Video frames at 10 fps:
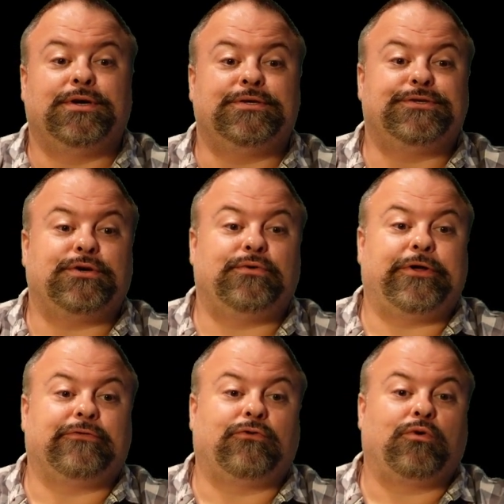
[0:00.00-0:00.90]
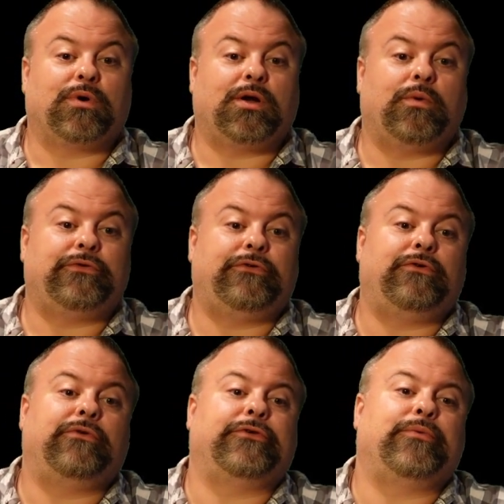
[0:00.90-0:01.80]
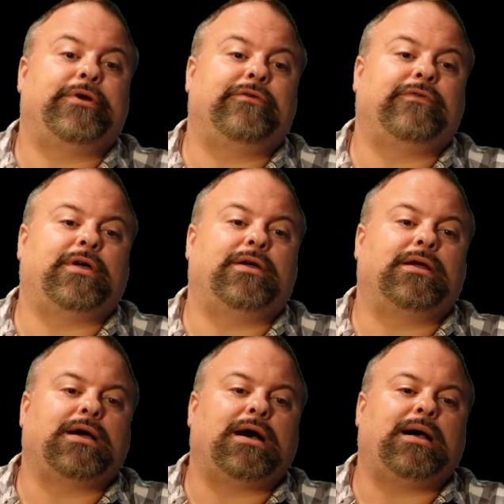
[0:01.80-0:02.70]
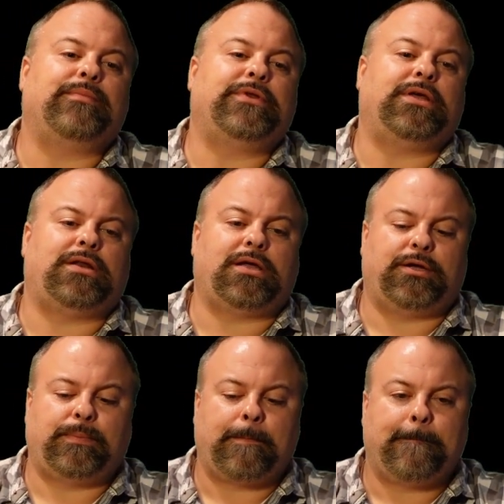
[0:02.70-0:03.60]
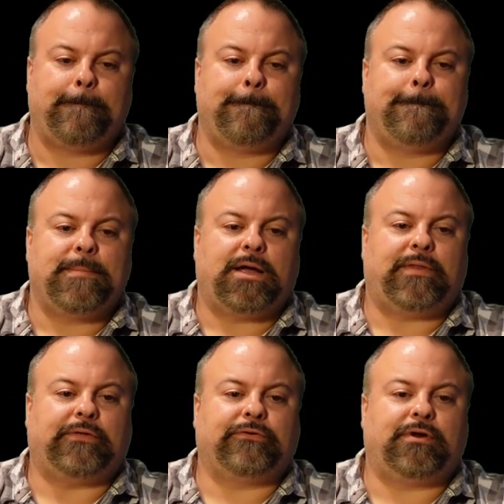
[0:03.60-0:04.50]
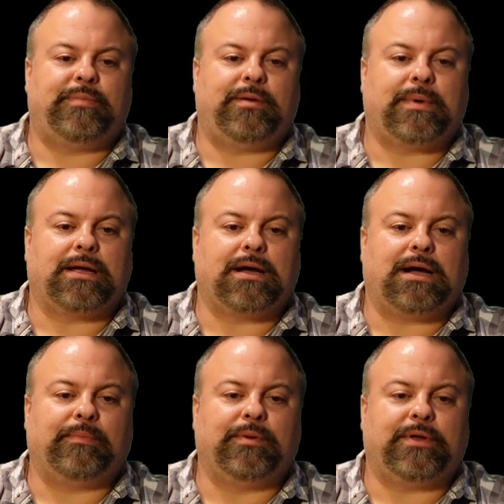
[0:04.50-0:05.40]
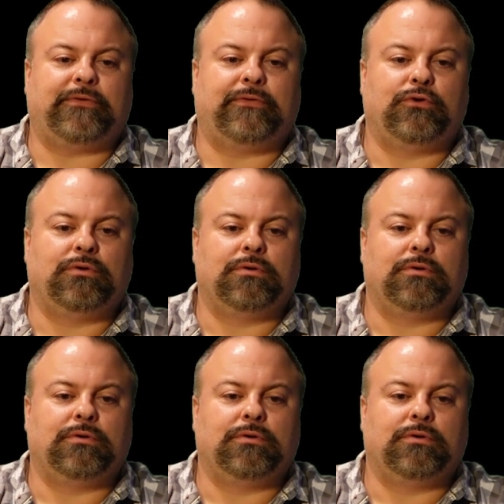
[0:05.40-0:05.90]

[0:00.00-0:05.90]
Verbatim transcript: And so therefore what I want to do is I want to define comp DNA, and that's going to be my complement